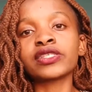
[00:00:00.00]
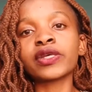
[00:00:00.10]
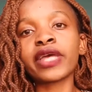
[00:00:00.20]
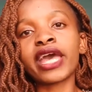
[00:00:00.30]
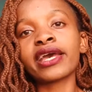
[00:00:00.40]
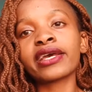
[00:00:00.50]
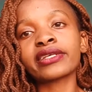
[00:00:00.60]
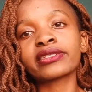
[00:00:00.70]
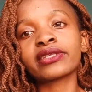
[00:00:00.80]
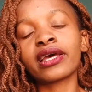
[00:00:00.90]
So,
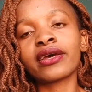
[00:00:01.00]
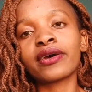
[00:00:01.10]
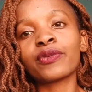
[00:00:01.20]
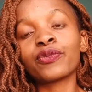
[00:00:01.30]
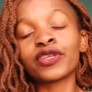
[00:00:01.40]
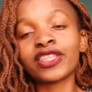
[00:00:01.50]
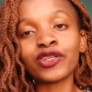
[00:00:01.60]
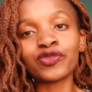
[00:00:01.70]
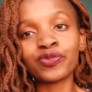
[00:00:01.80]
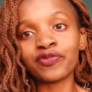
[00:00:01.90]
guys,
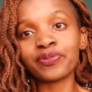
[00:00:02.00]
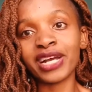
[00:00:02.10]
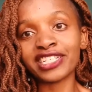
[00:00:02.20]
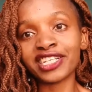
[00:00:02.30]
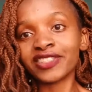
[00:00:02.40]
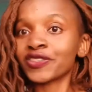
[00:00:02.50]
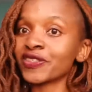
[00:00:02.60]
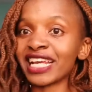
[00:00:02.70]
without much ado,